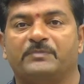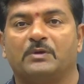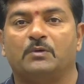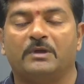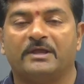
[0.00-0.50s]

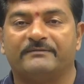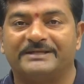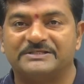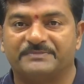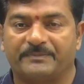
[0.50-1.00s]
whoever
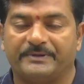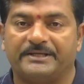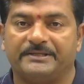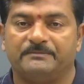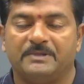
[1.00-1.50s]
is
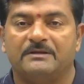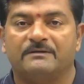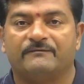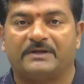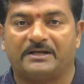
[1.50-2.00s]
preparing
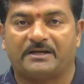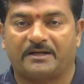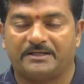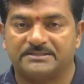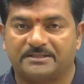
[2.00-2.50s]
for
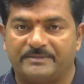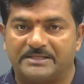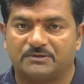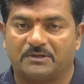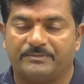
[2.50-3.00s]
International
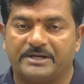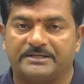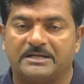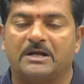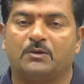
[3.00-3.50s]
Maths
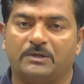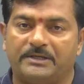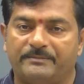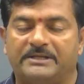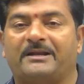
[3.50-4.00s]
Olympiad, not only
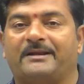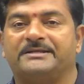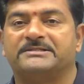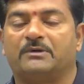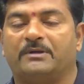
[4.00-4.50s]

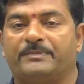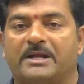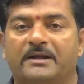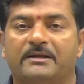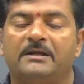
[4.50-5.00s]
International
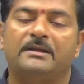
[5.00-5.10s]
Olympiad,